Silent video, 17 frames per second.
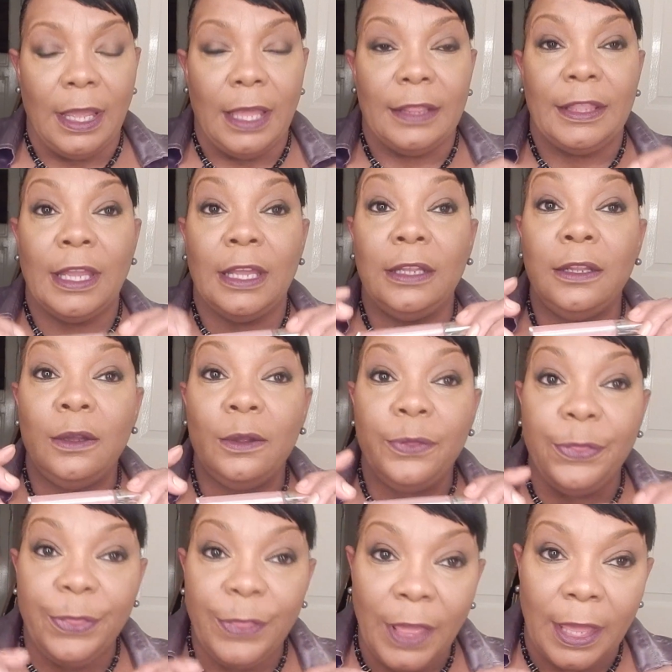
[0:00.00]
They're a little
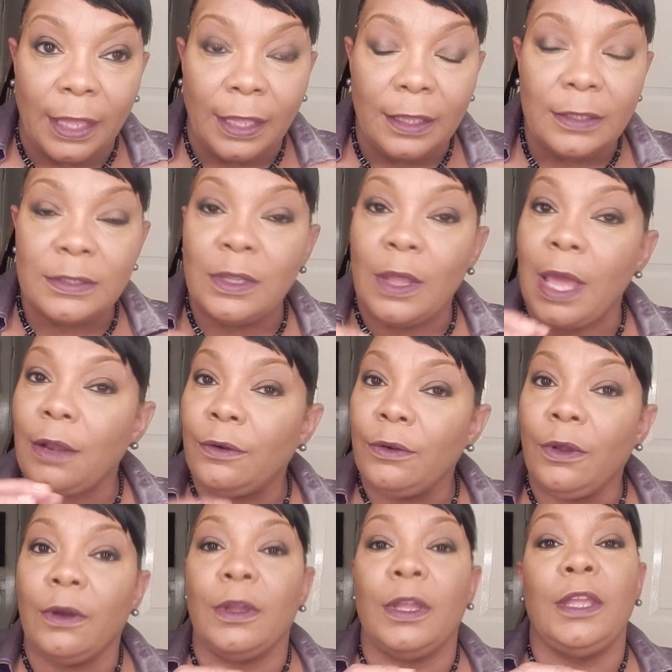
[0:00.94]
thick, so I
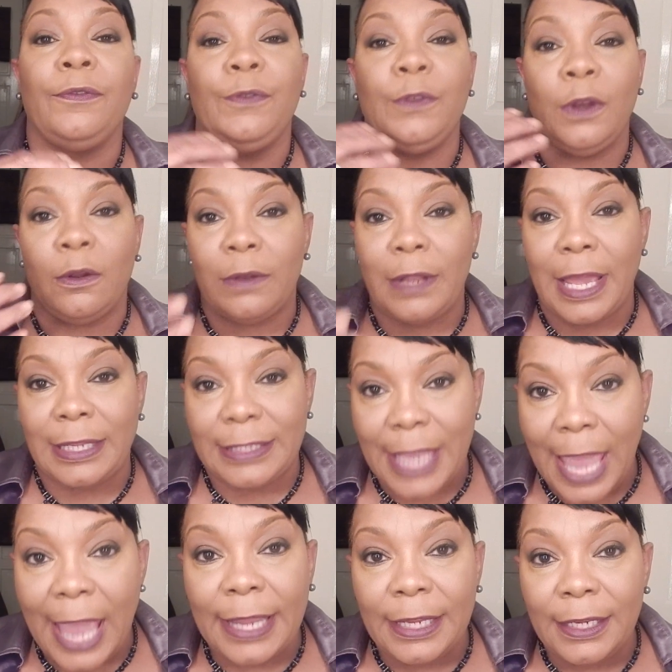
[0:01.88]
don't know. If you don't like
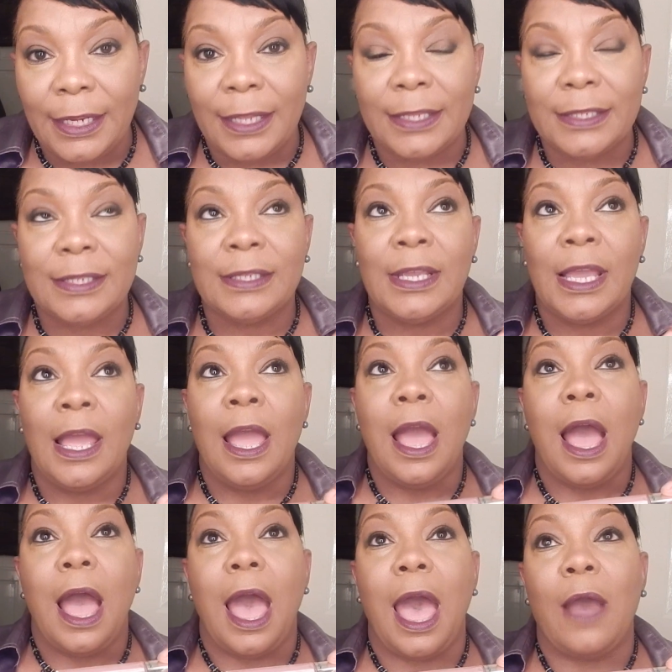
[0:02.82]
tackiness,
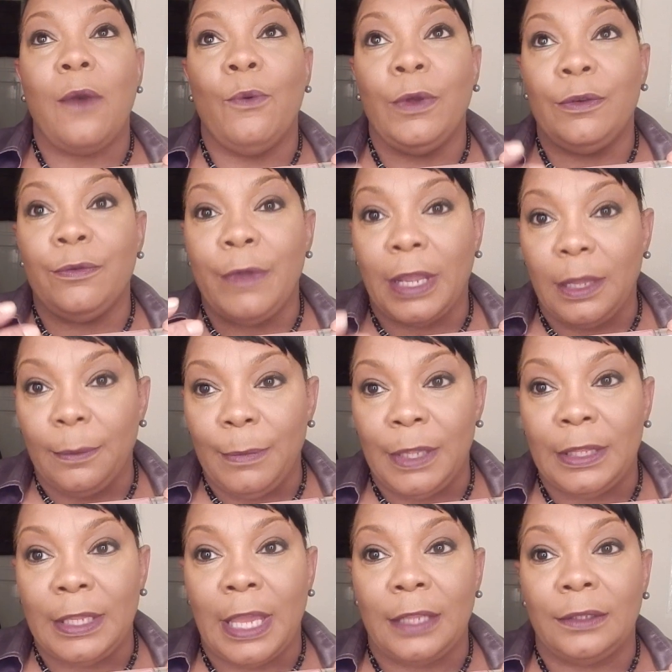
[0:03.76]
I would
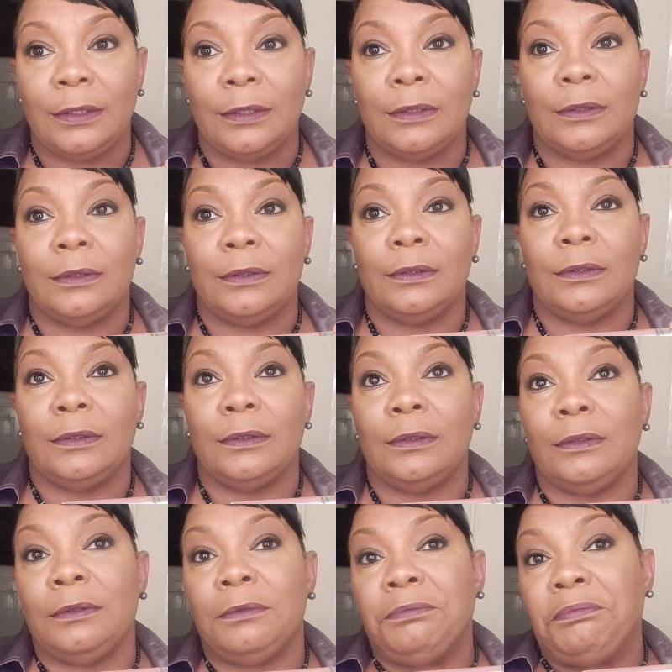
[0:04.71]
recommend that
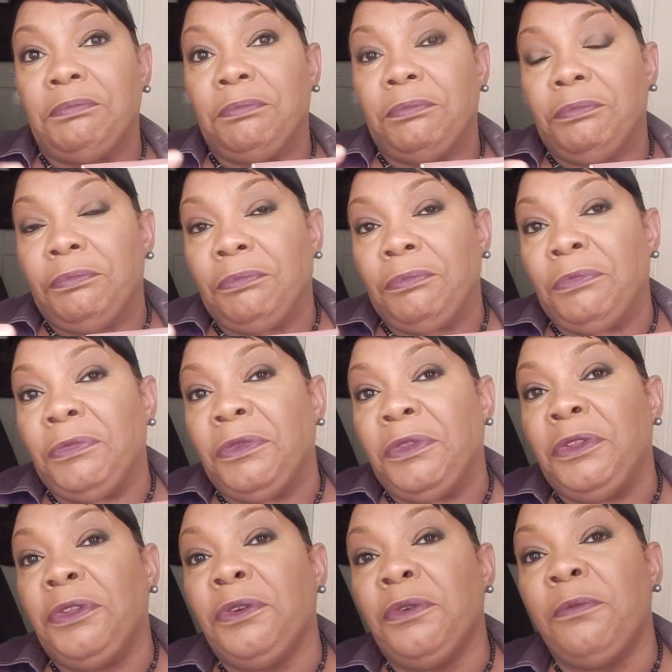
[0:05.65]

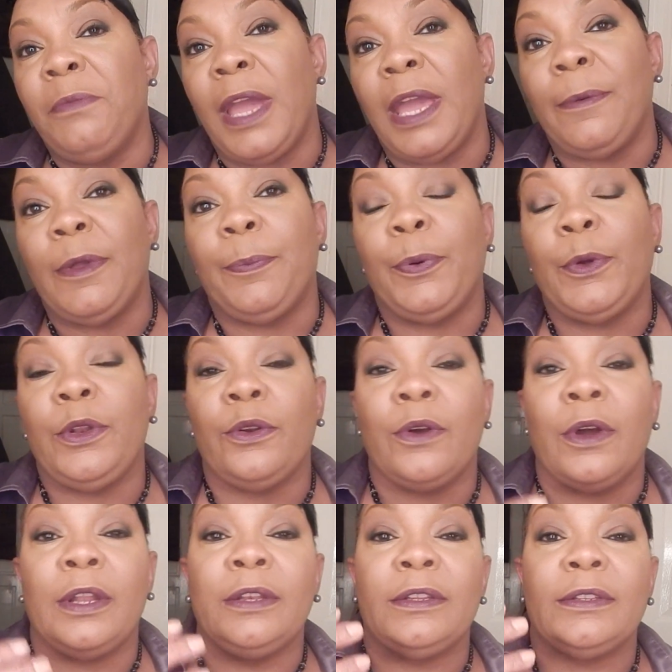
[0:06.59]
you maybe put it
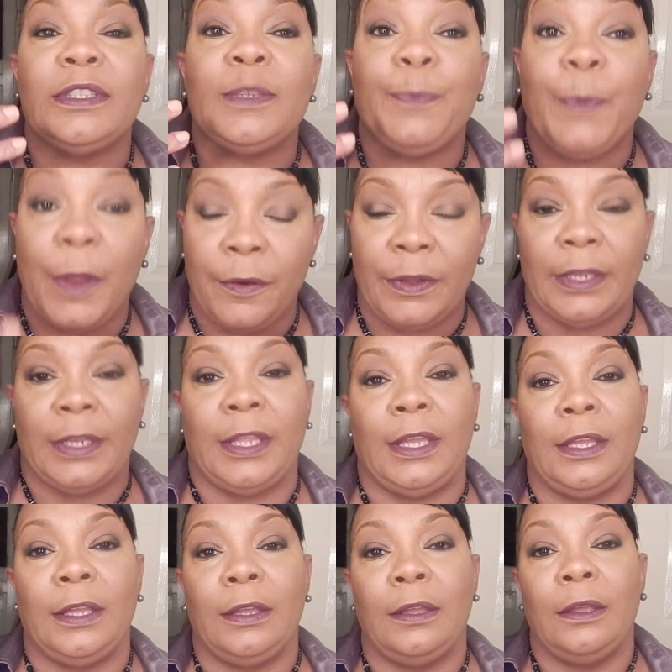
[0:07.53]
on
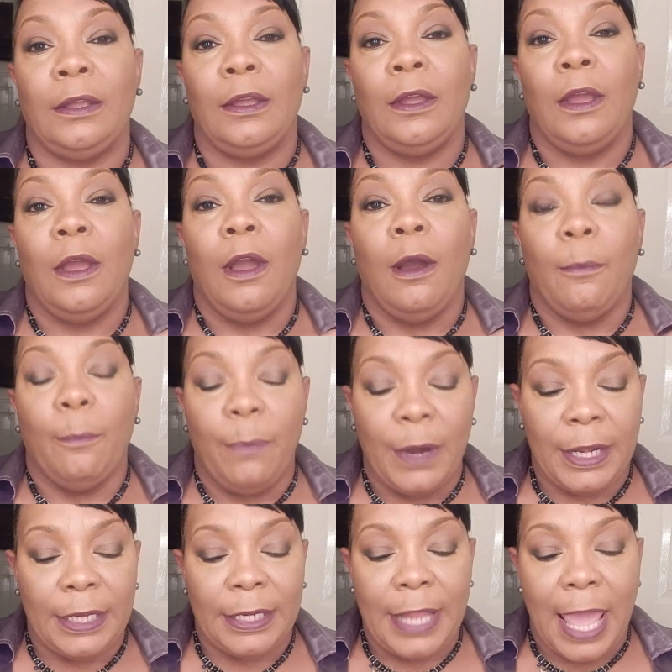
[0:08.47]
sparingly.
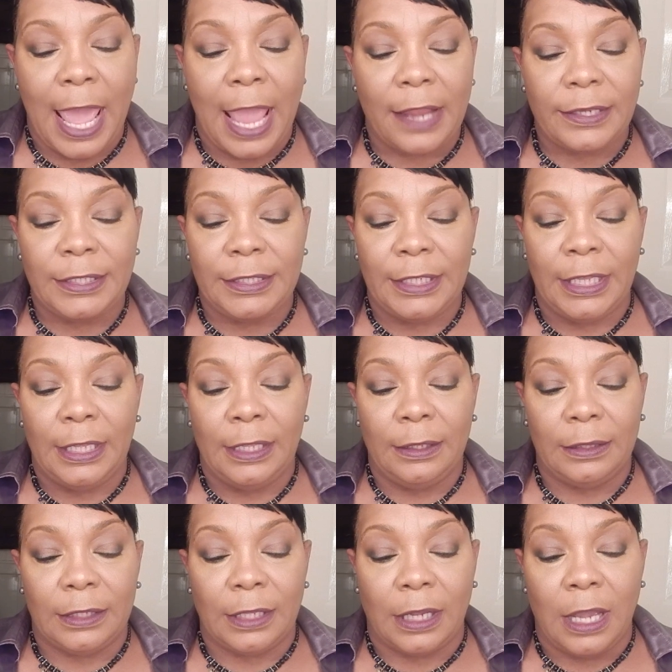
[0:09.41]
But it
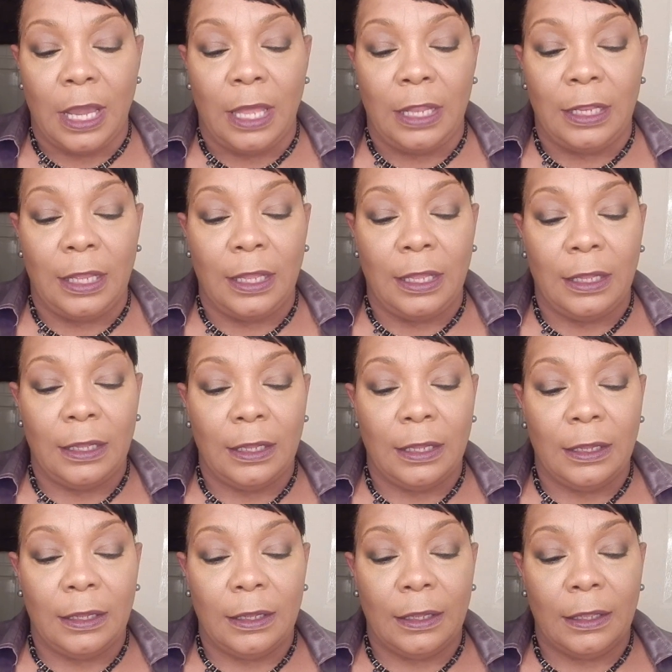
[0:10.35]
actually, the color,
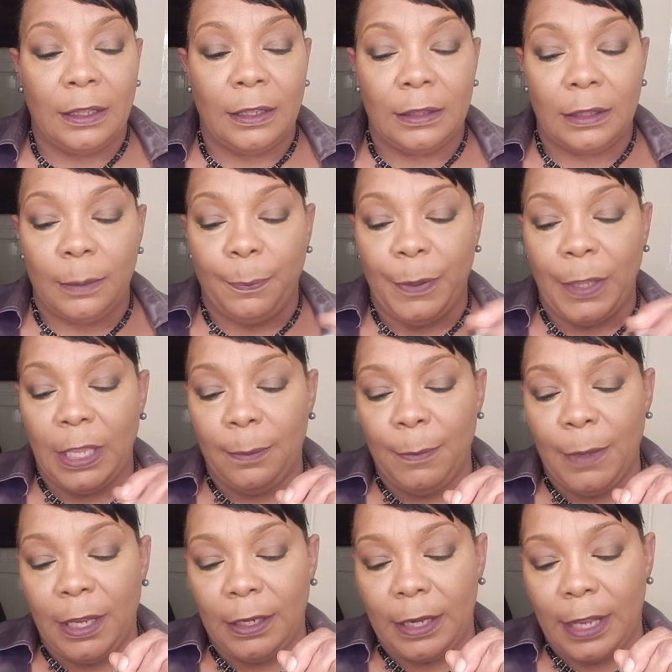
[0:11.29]
the
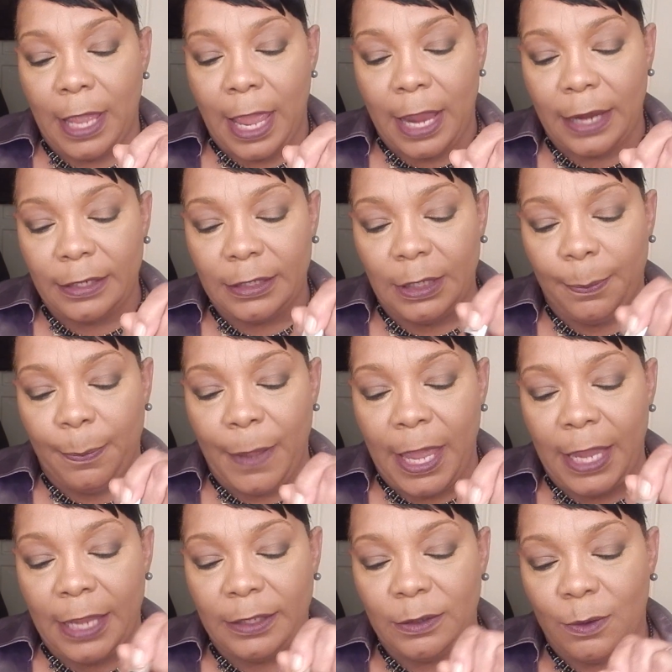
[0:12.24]
pigment actually
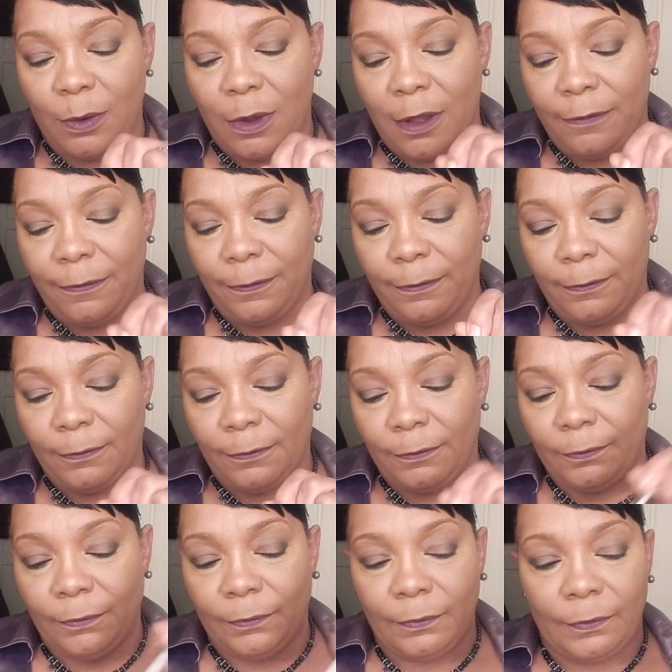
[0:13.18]
pays off.
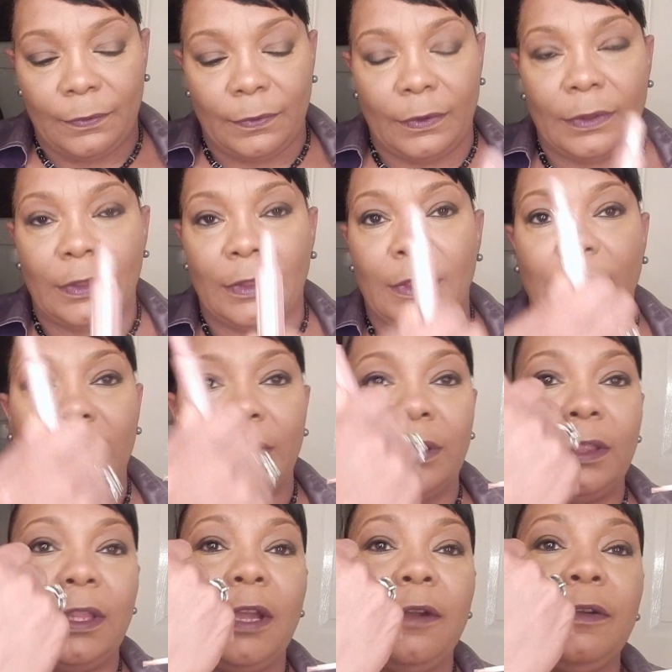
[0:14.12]

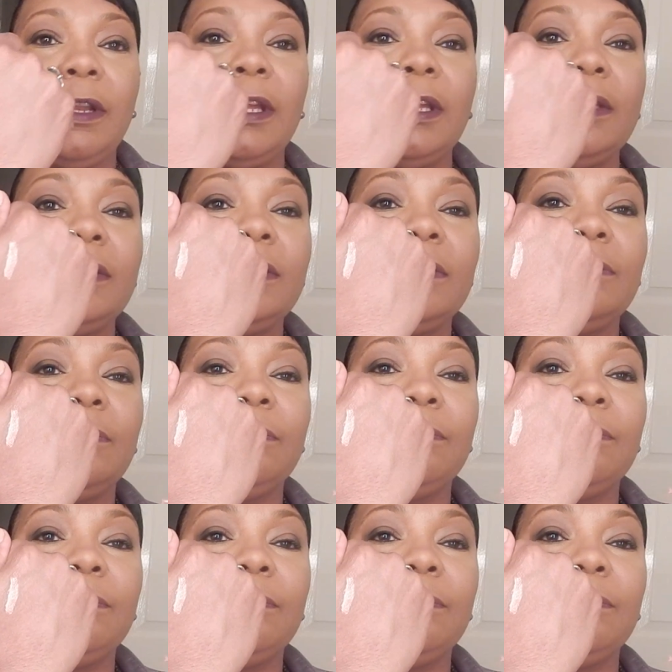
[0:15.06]
There it is.